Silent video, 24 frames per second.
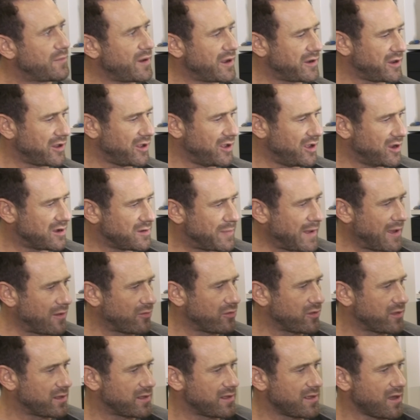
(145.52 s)
But I'd heard
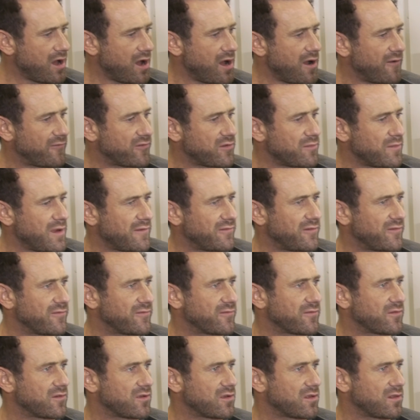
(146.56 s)
about the aftermath
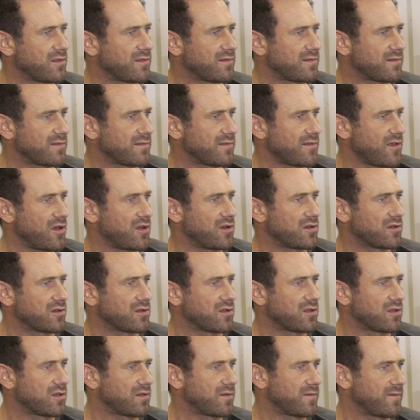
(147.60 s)
of
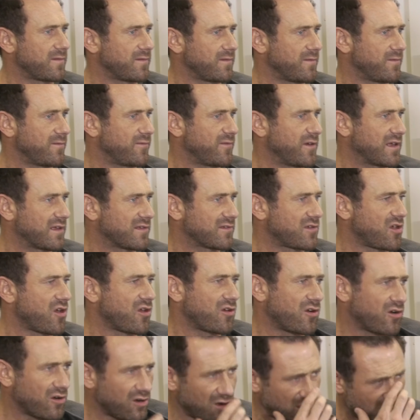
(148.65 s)
certain things
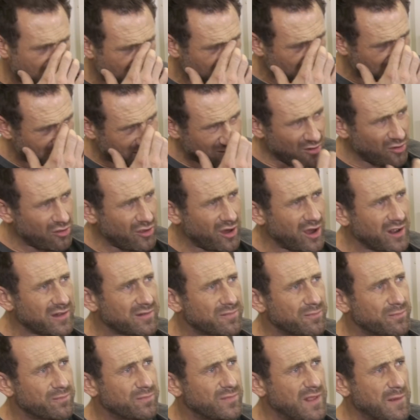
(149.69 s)
going on, and it's not that
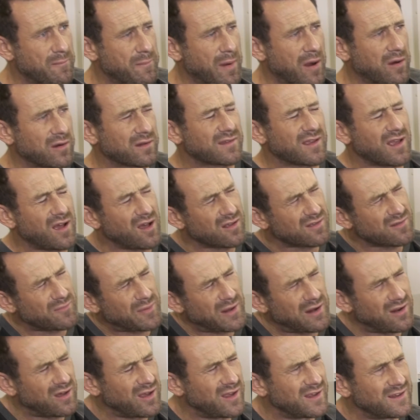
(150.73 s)
I debunked it. I was a
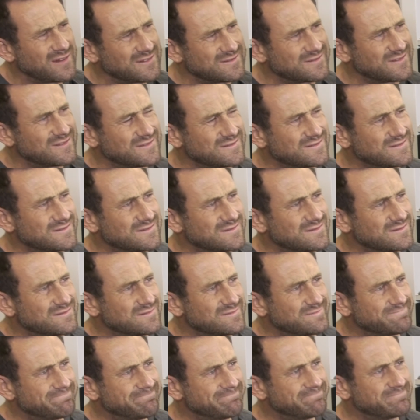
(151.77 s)
bit like,
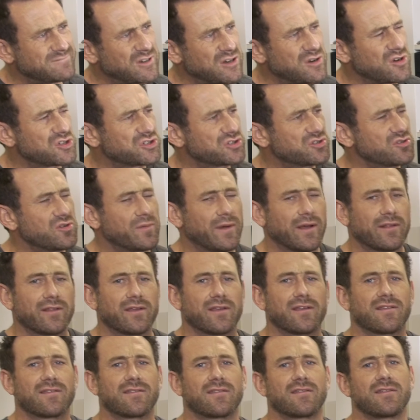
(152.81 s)
I'm not sure about
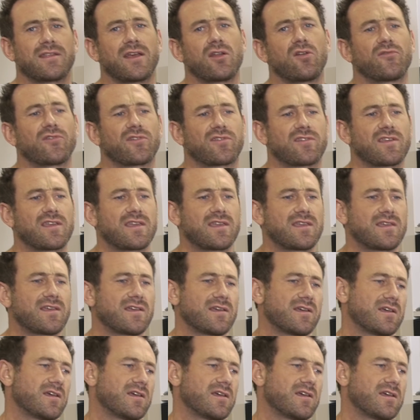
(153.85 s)
this. And then obviously,